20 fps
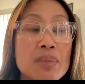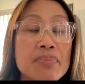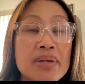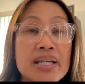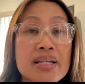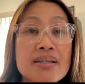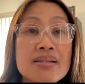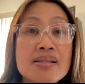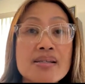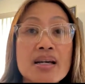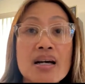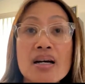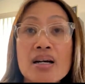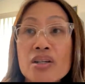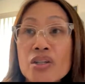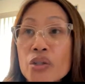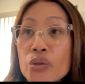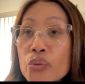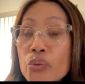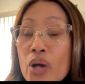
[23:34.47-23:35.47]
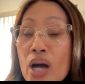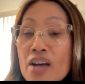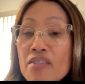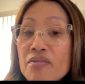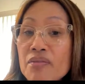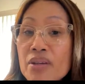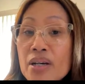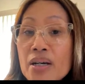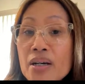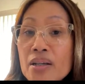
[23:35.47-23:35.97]
because you
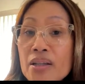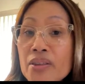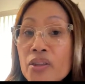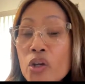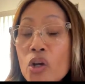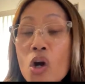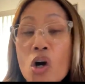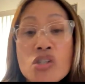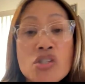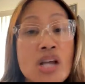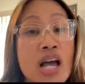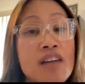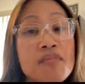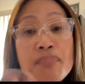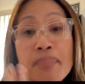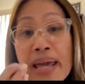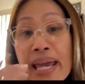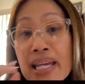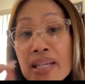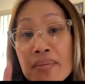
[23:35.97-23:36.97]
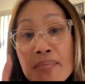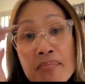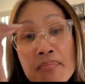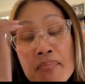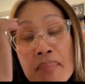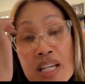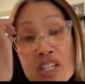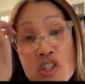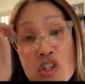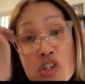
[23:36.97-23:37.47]
have, they also have paid
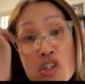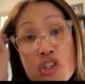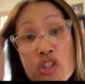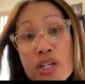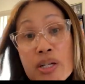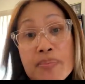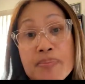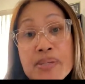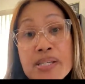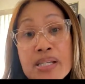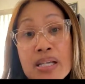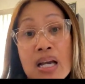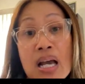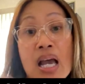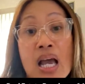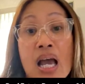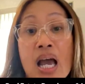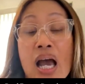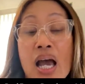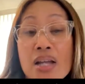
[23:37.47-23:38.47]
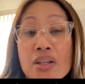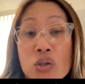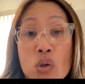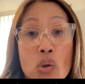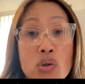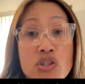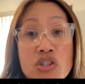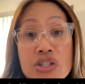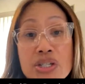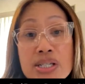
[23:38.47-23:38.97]
mentorships and
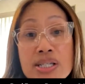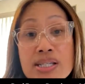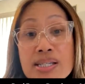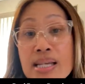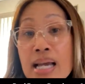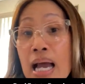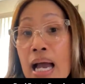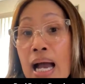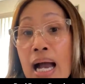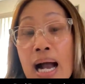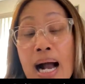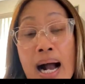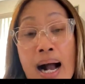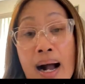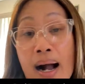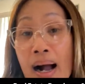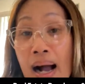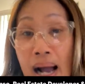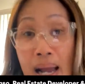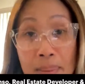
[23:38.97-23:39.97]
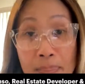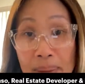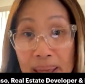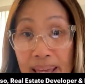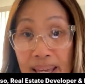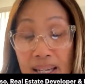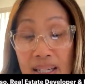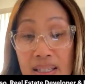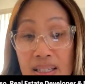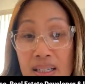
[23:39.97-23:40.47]
coaches. I
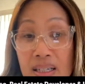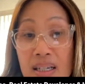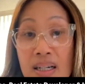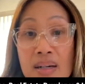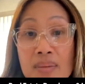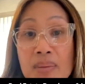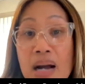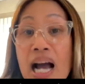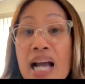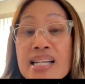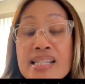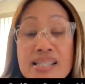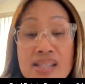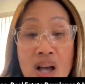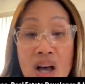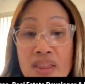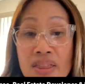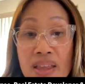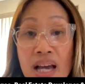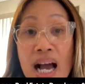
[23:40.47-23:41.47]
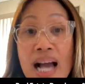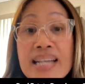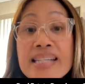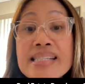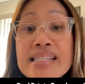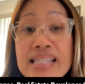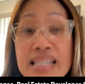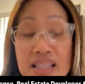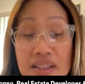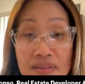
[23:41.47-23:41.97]
paid. I
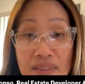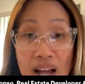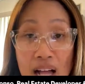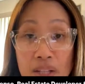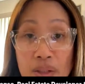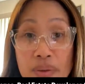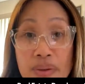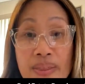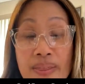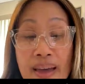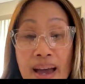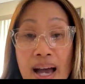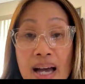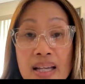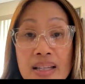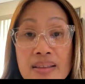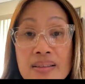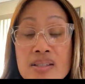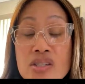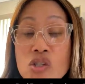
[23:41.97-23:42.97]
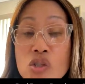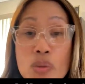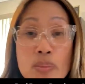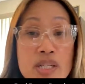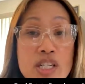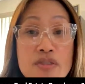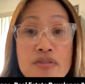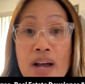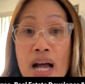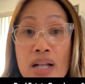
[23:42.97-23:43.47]
see the value in that. There's so
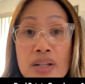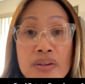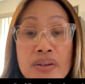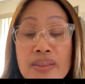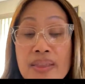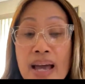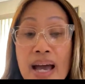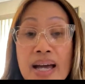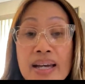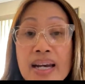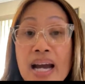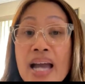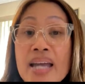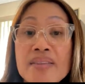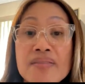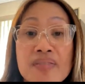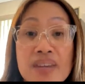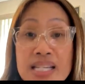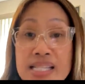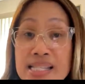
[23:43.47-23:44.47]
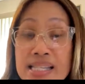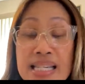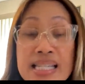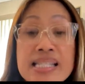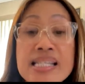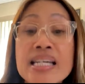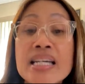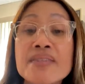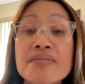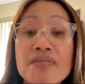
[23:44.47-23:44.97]
much value in that. I invest.
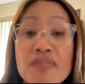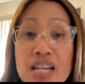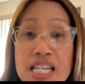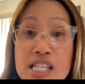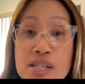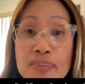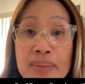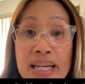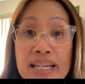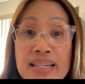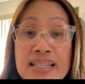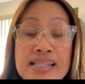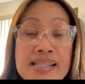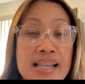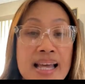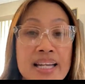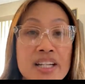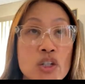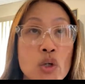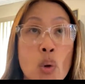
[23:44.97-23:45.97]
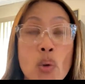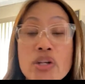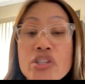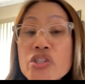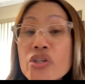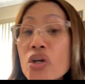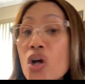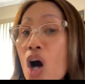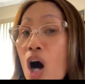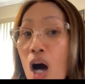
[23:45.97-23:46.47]
It's an investment. It's like going
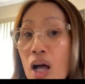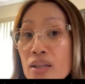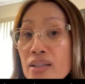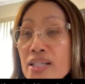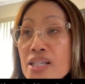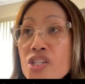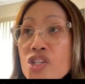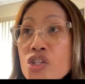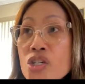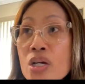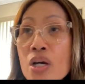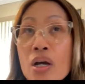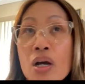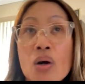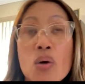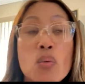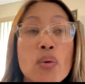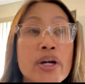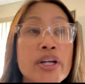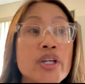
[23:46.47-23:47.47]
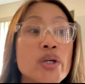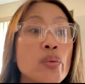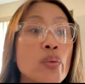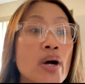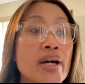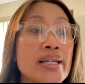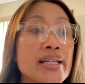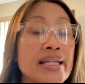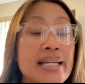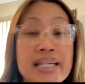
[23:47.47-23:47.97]
to college where you
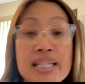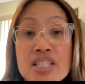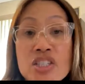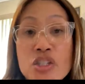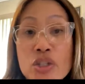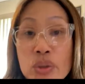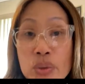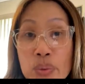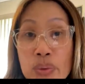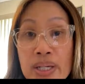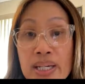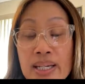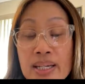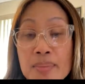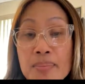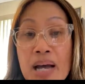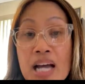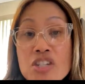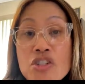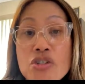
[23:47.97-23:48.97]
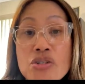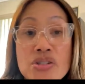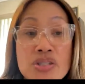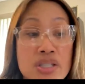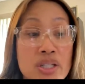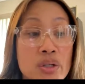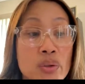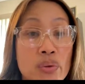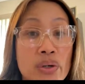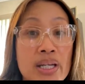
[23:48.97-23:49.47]
want to get a degree, a bachelor's
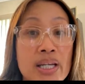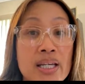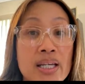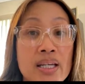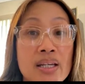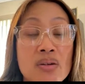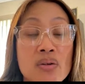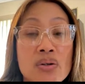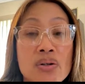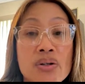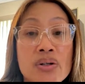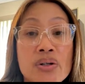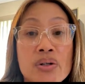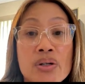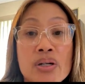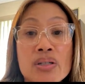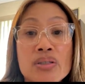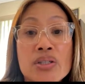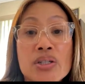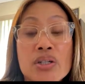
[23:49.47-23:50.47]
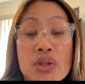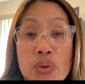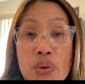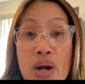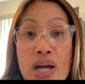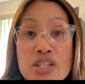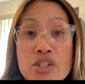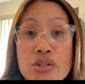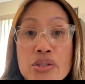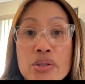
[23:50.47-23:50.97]
degree, or
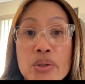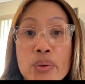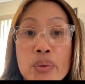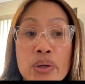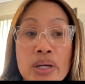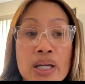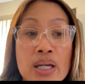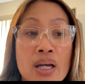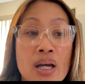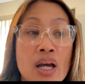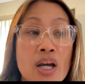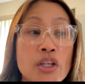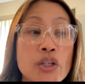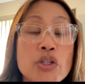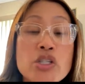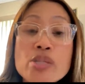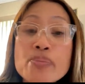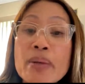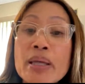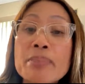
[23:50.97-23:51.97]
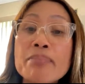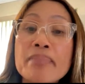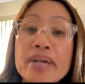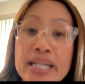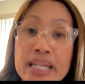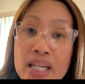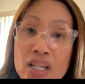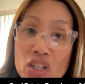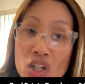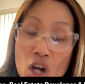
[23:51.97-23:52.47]
graduate degree. You spend
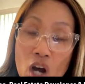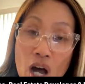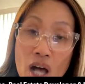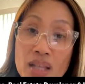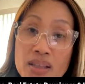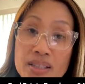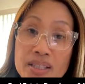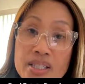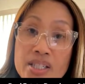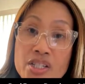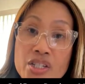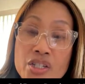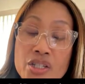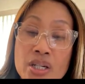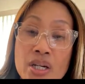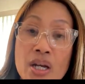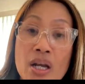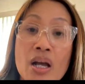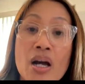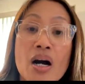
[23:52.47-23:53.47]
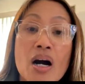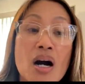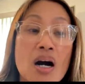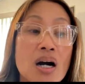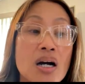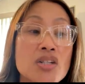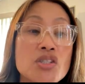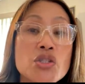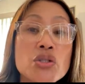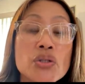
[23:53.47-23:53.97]
money in college
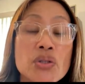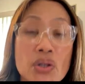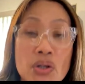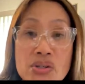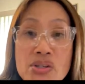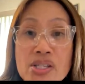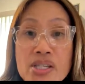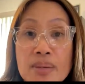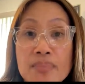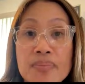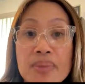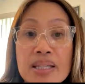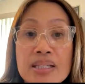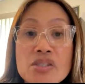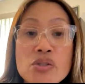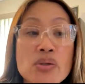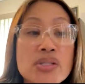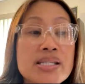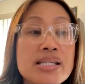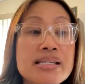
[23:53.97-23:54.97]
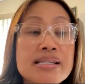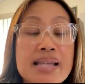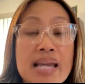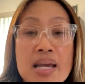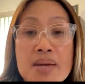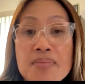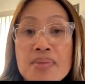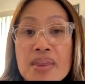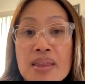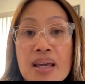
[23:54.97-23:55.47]
to learn something. So it's the
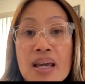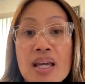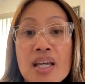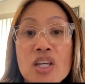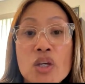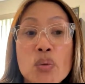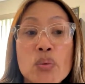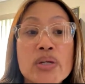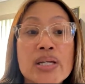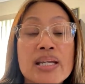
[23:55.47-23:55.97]
same thing. You